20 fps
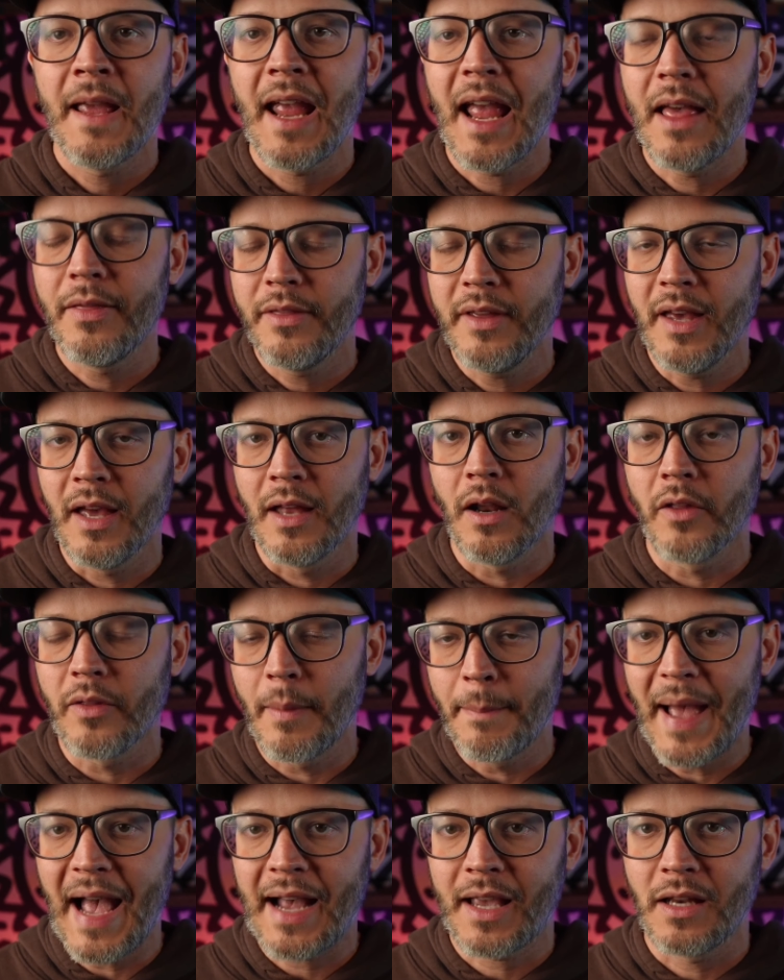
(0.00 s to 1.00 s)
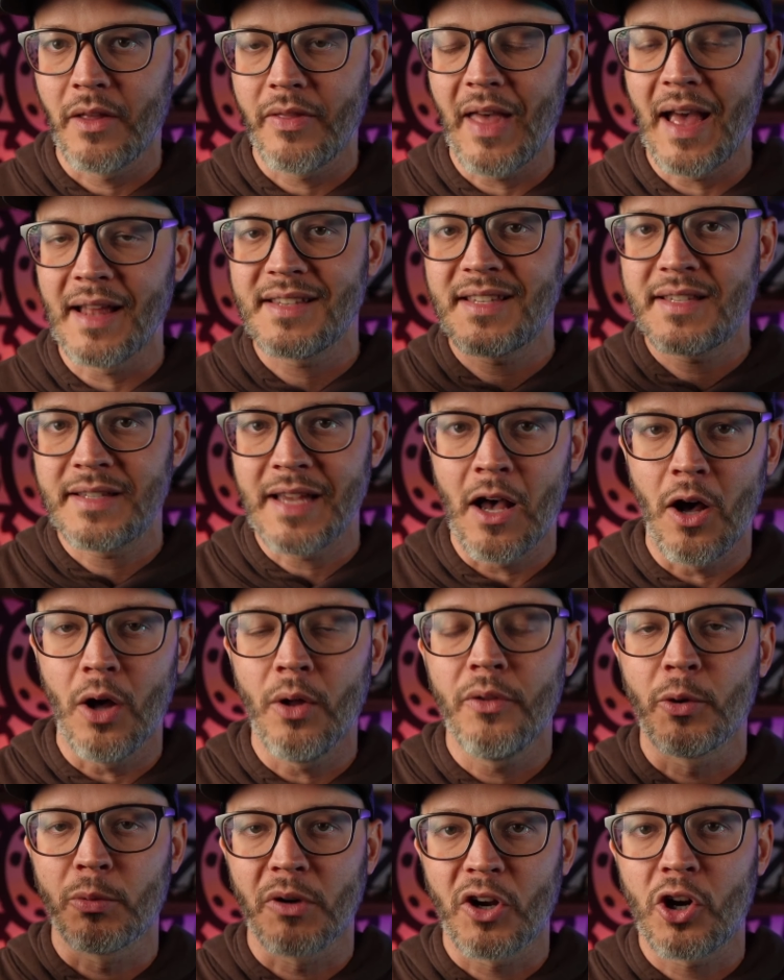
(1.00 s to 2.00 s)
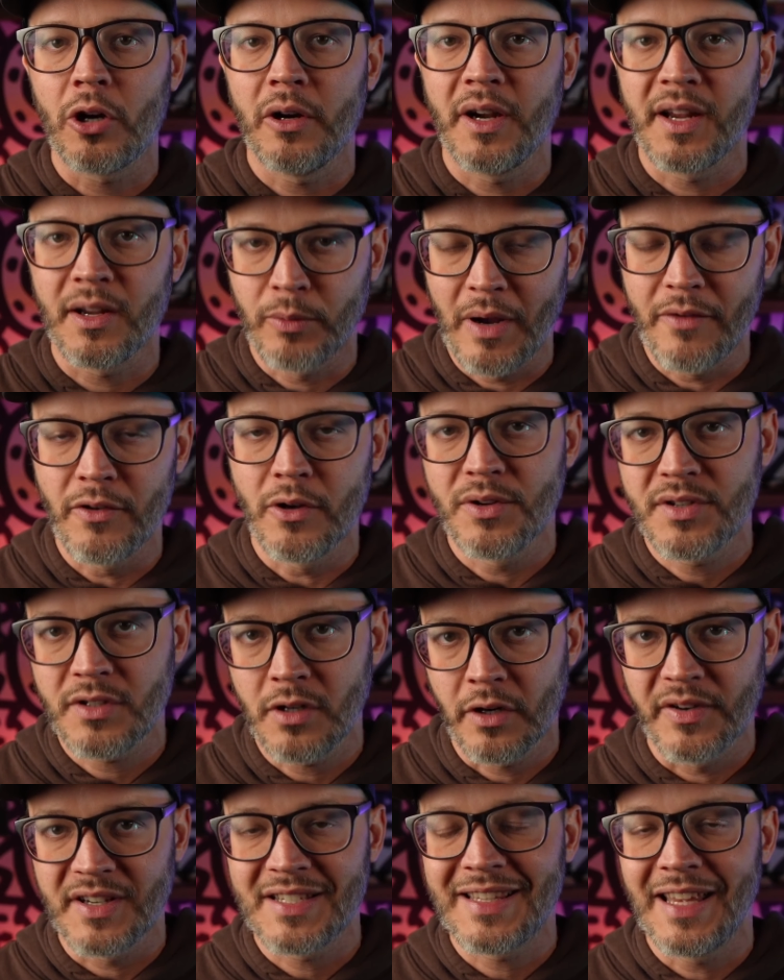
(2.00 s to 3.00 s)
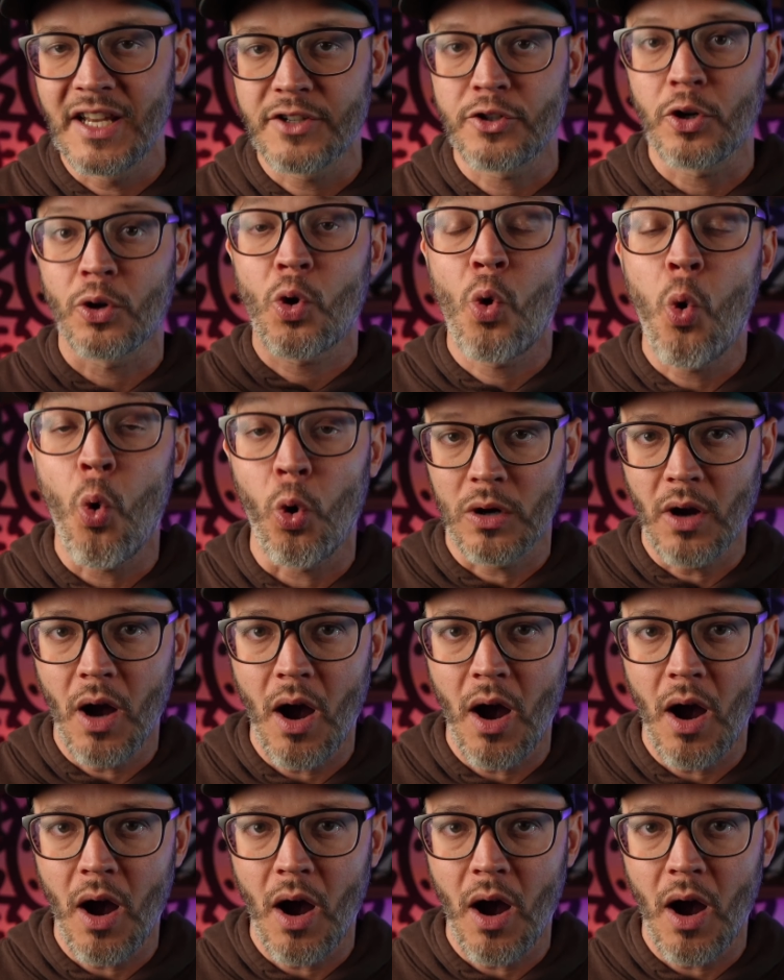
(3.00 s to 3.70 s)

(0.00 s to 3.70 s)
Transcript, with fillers: and then on the back end of that, sell the recurring revenue service that is her core